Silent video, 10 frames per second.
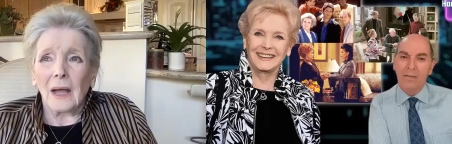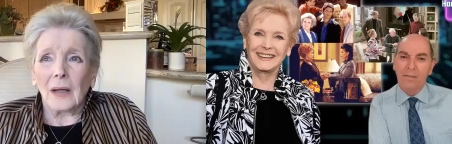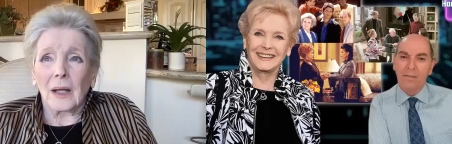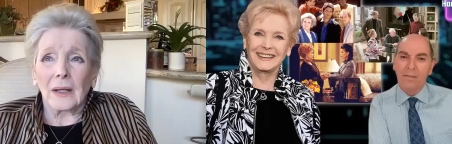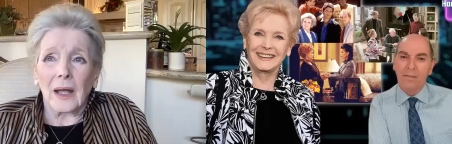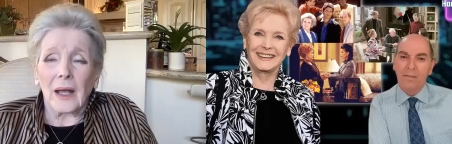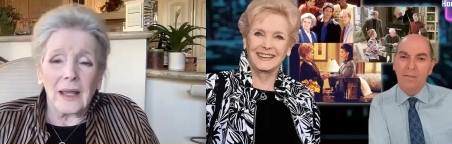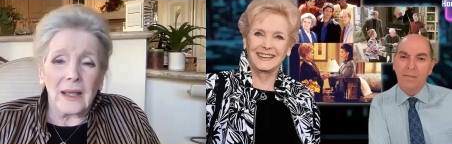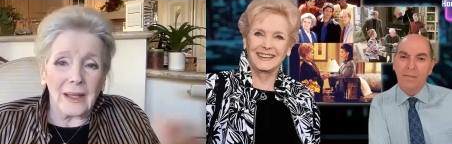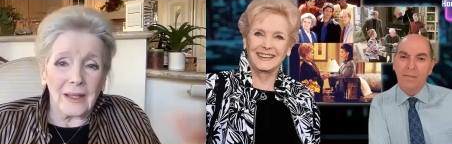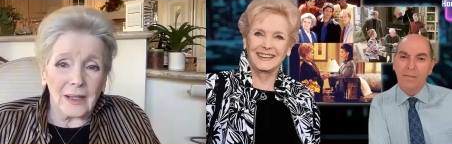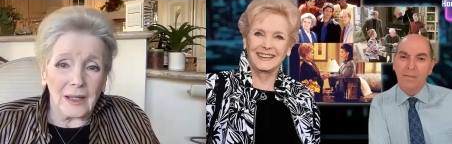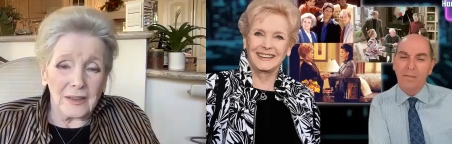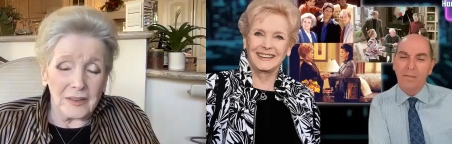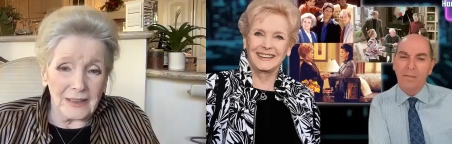Speaker 1: and
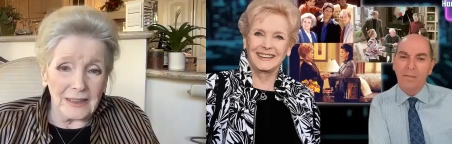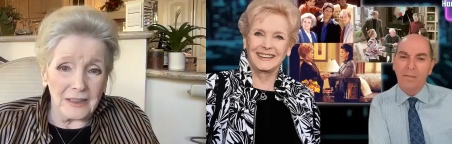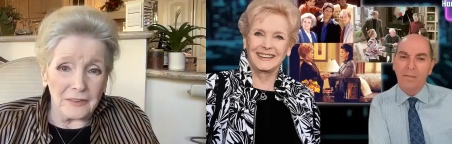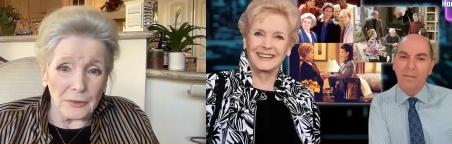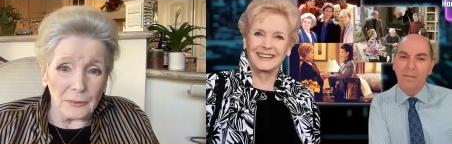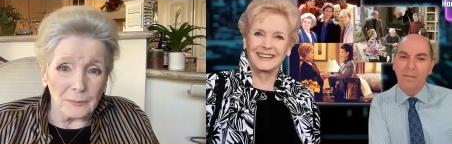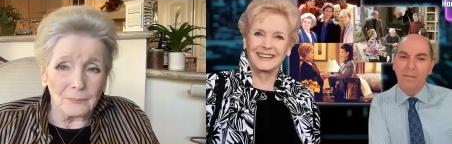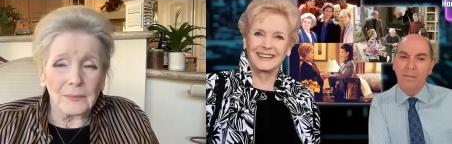I did leave you.